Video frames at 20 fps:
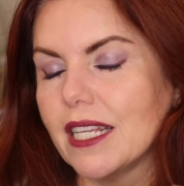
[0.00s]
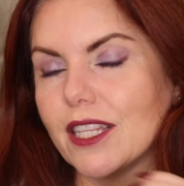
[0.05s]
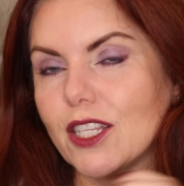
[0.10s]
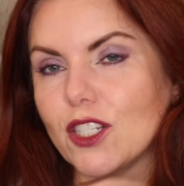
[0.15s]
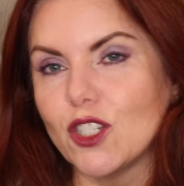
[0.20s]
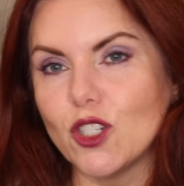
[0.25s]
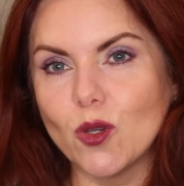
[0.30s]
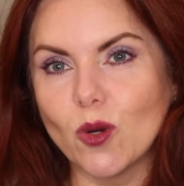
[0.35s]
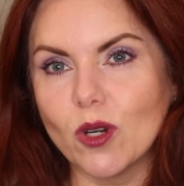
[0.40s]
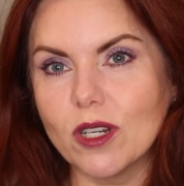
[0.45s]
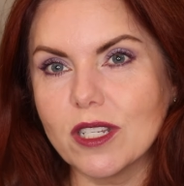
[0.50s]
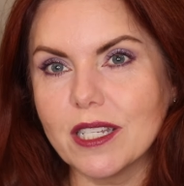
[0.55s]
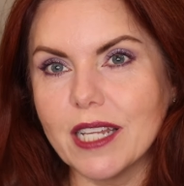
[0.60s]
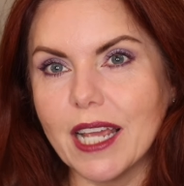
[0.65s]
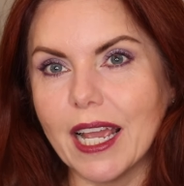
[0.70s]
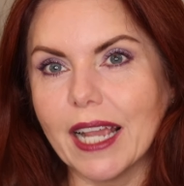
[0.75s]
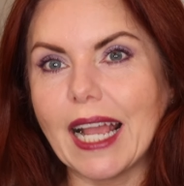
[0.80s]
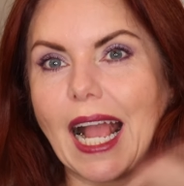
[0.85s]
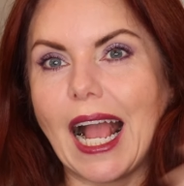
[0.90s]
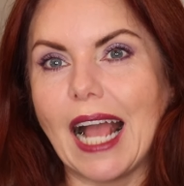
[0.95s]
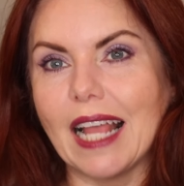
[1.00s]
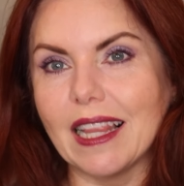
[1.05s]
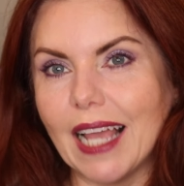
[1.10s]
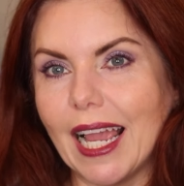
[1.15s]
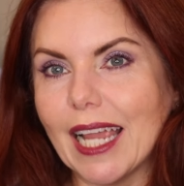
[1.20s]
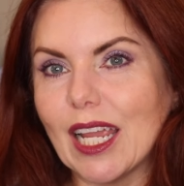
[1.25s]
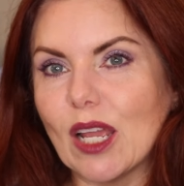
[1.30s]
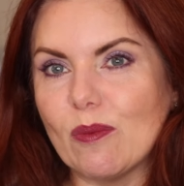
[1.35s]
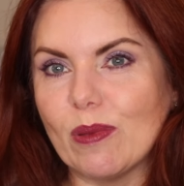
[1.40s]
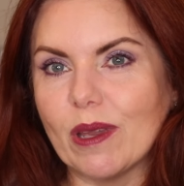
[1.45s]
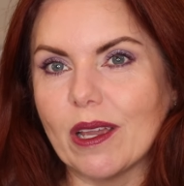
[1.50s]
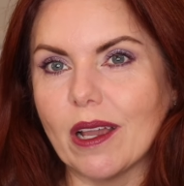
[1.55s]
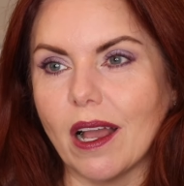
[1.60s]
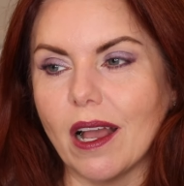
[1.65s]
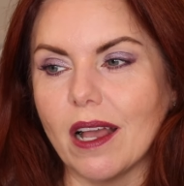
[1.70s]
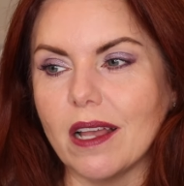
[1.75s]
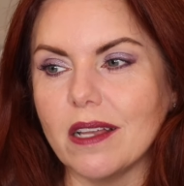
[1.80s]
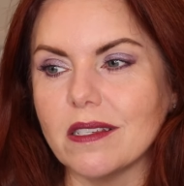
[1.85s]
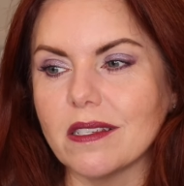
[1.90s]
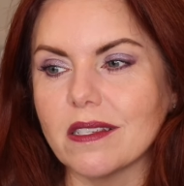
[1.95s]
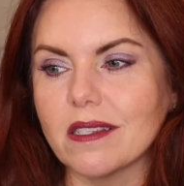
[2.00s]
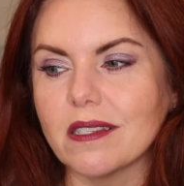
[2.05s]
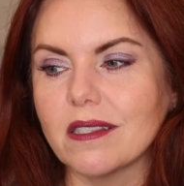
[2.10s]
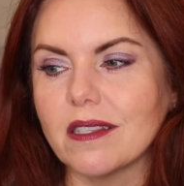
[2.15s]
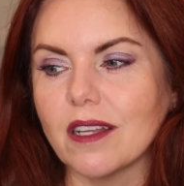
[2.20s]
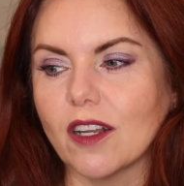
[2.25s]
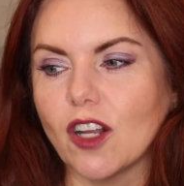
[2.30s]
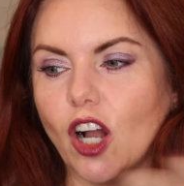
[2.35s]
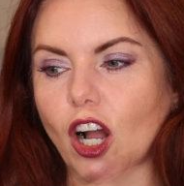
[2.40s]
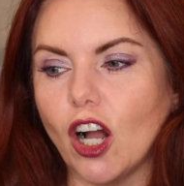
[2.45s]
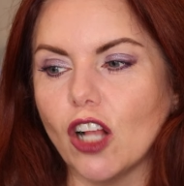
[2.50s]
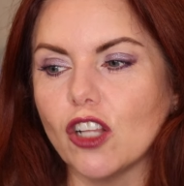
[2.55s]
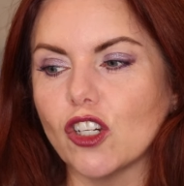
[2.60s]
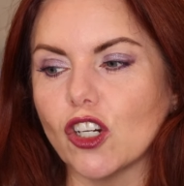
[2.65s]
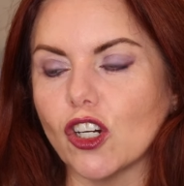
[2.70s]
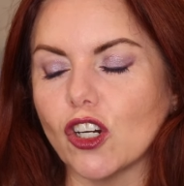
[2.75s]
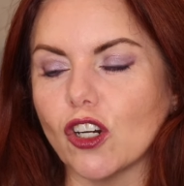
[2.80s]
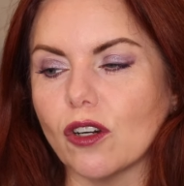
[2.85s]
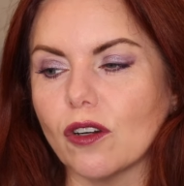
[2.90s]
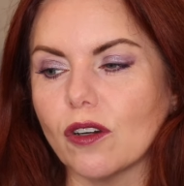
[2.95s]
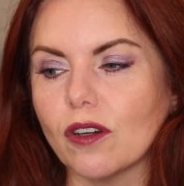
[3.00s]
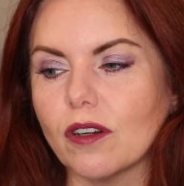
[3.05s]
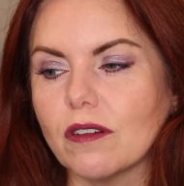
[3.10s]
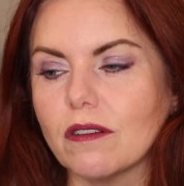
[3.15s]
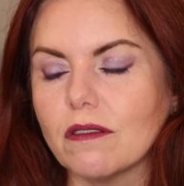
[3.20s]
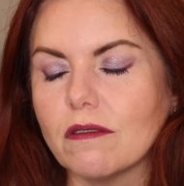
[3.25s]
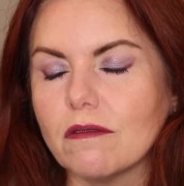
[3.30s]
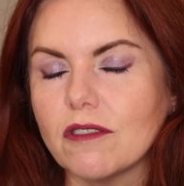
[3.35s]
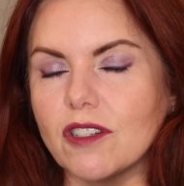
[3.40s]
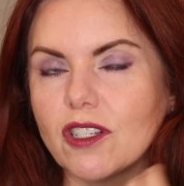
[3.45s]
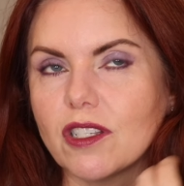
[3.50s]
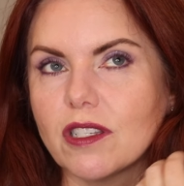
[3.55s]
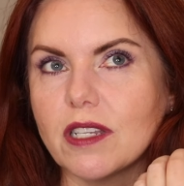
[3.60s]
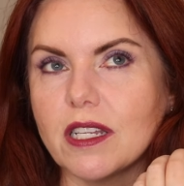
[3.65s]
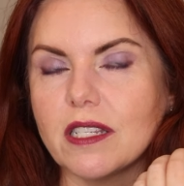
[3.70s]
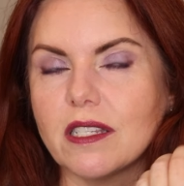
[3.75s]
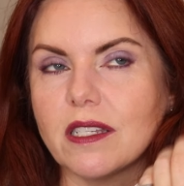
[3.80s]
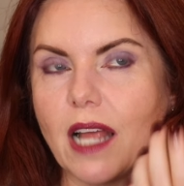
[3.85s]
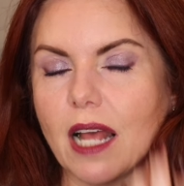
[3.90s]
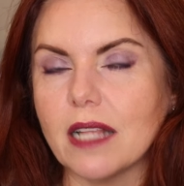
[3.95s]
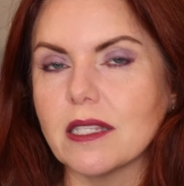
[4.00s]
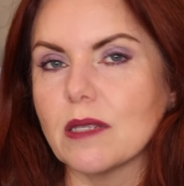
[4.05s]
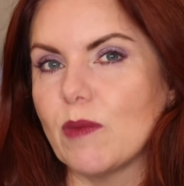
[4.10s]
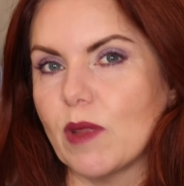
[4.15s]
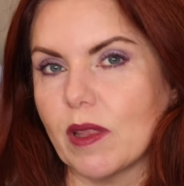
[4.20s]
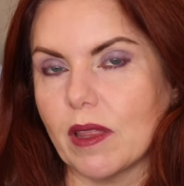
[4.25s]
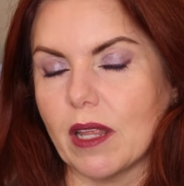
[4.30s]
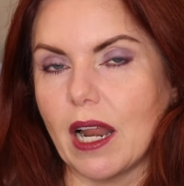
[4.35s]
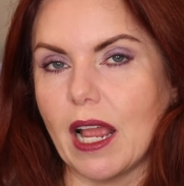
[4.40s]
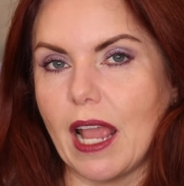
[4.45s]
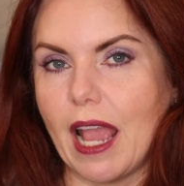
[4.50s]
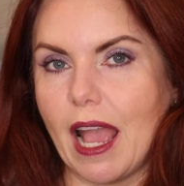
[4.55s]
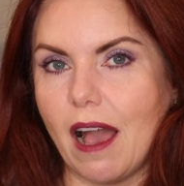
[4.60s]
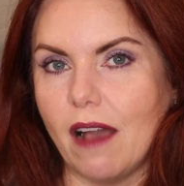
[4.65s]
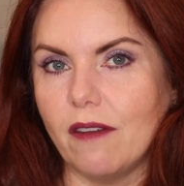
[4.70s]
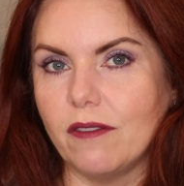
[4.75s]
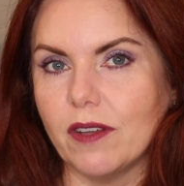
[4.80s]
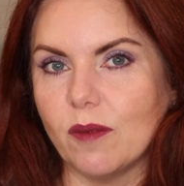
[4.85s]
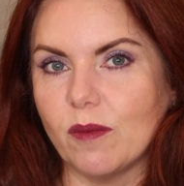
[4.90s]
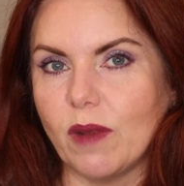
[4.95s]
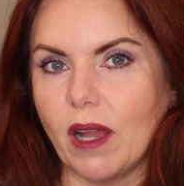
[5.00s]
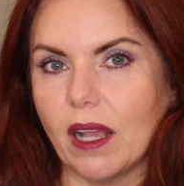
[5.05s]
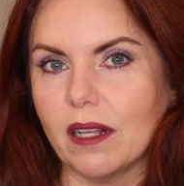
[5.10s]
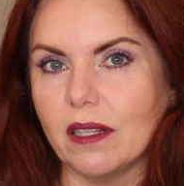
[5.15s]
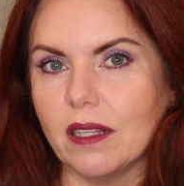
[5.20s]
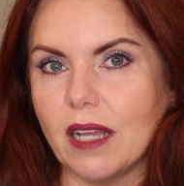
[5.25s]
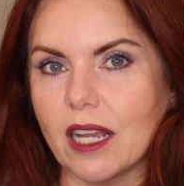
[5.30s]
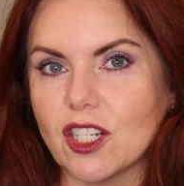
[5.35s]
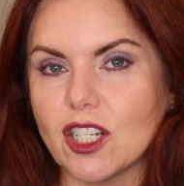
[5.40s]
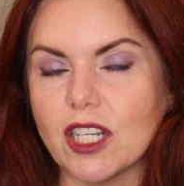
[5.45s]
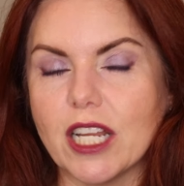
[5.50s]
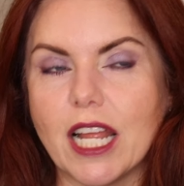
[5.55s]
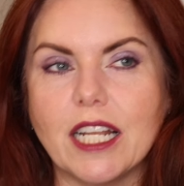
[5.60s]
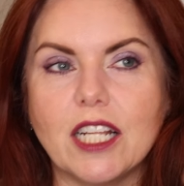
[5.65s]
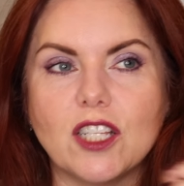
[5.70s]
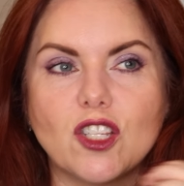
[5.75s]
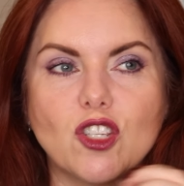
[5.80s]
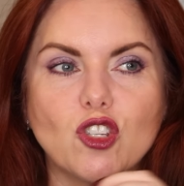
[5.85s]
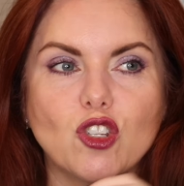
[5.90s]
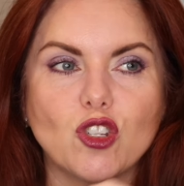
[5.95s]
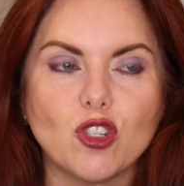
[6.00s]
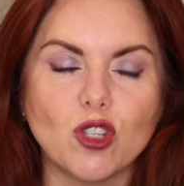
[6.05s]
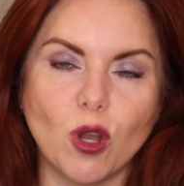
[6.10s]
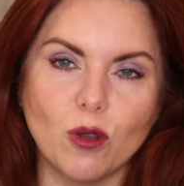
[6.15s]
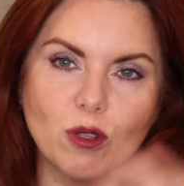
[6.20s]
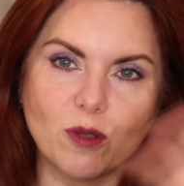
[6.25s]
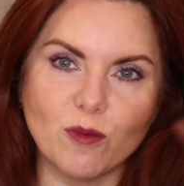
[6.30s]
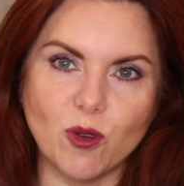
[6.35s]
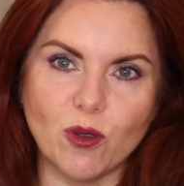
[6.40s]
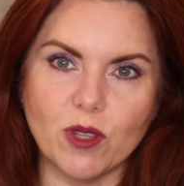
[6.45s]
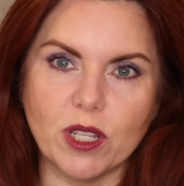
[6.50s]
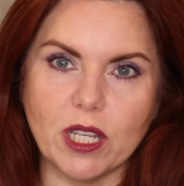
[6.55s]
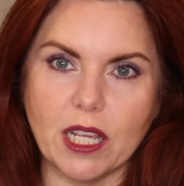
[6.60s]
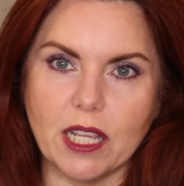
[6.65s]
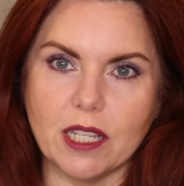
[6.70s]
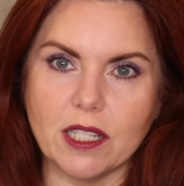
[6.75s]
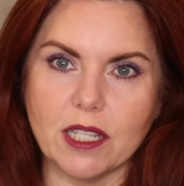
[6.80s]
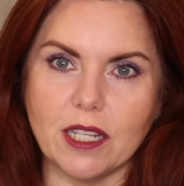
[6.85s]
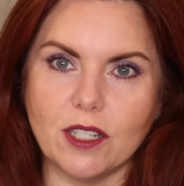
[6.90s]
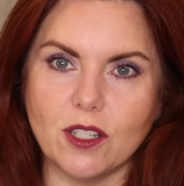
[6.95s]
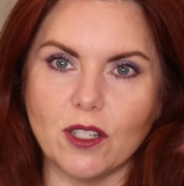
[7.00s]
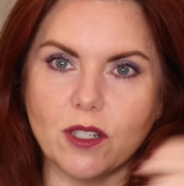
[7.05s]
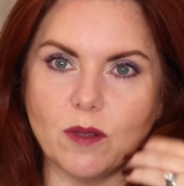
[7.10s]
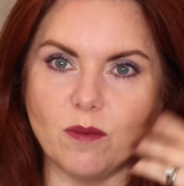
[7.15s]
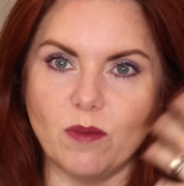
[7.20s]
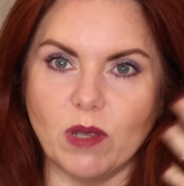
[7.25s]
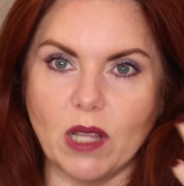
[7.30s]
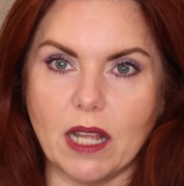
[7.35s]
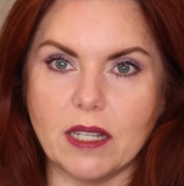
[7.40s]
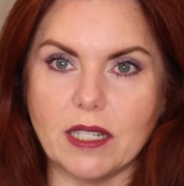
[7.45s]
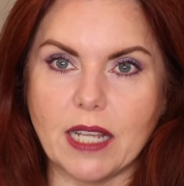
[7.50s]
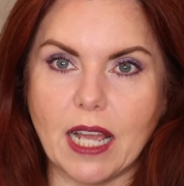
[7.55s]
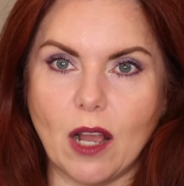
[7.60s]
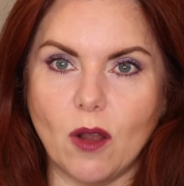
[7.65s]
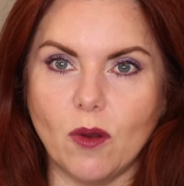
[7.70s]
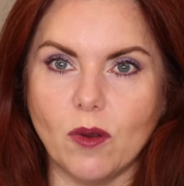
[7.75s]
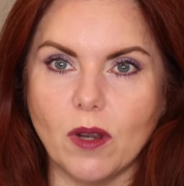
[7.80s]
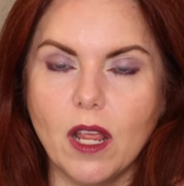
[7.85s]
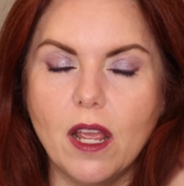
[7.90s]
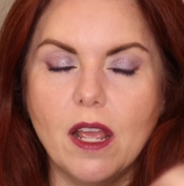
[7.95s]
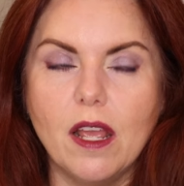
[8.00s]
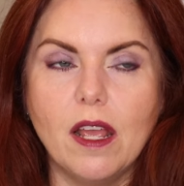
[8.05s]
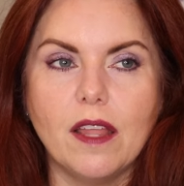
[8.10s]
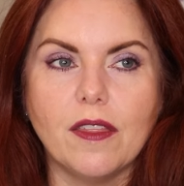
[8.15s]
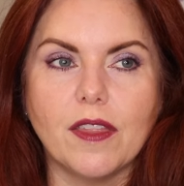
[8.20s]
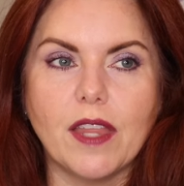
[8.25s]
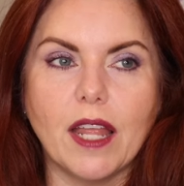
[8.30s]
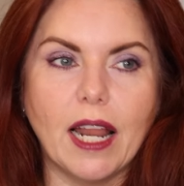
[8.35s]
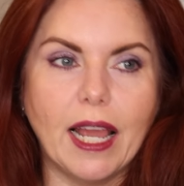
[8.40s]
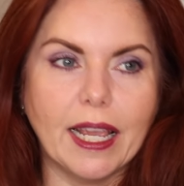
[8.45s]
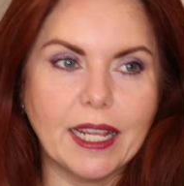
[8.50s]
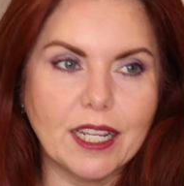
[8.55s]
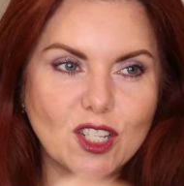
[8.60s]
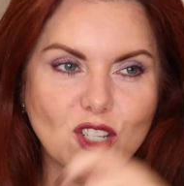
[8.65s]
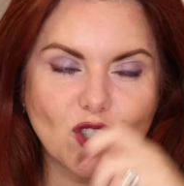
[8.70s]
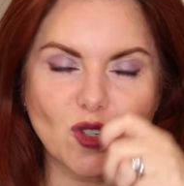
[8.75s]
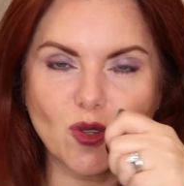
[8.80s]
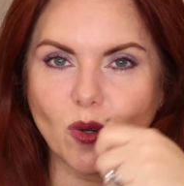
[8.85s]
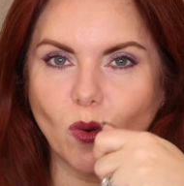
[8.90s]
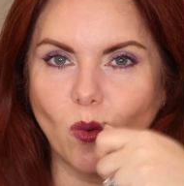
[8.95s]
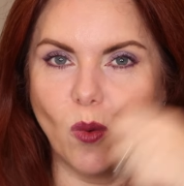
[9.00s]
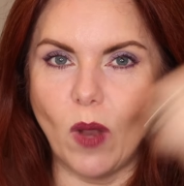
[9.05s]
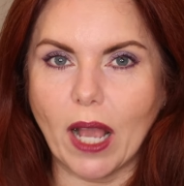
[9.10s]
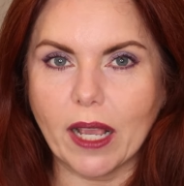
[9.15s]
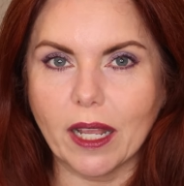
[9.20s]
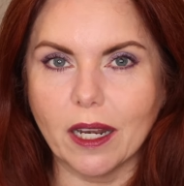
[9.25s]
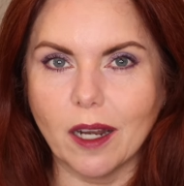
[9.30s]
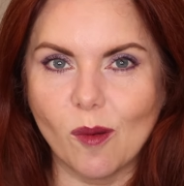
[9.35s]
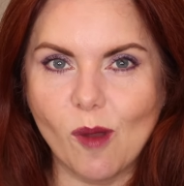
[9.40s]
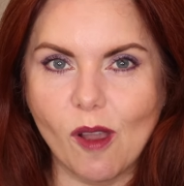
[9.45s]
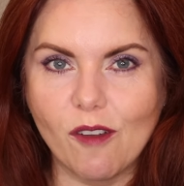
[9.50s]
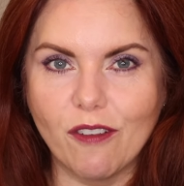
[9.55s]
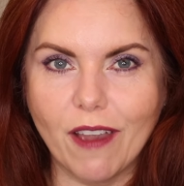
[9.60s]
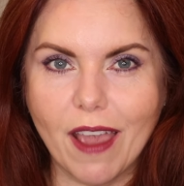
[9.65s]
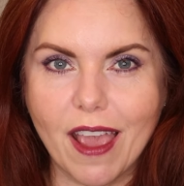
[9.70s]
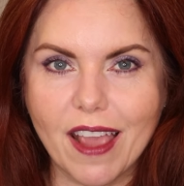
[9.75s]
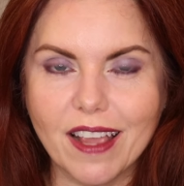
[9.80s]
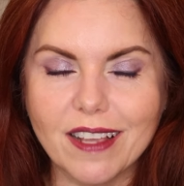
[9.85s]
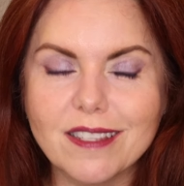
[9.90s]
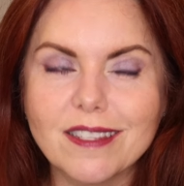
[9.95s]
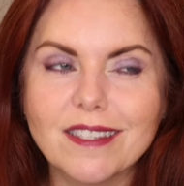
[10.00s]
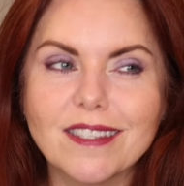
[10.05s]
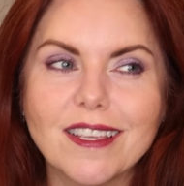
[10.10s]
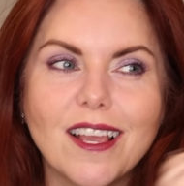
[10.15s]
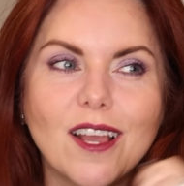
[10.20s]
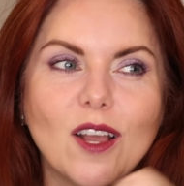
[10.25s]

The Dior stick, I like it because the color just is not something that I have in my collection, and it's so smooth and easy to blend out that I can just sort of whack it on my face